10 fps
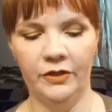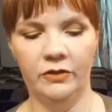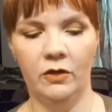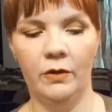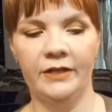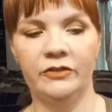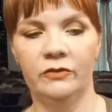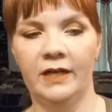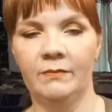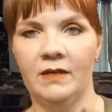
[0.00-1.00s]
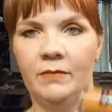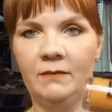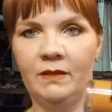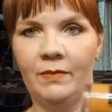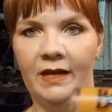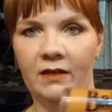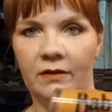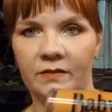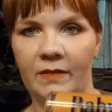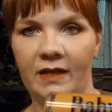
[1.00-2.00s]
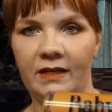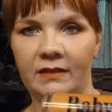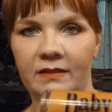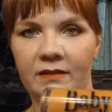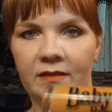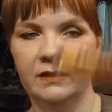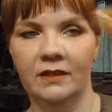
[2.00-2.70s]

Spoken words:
You know I do like my Baby Back Cosmetics.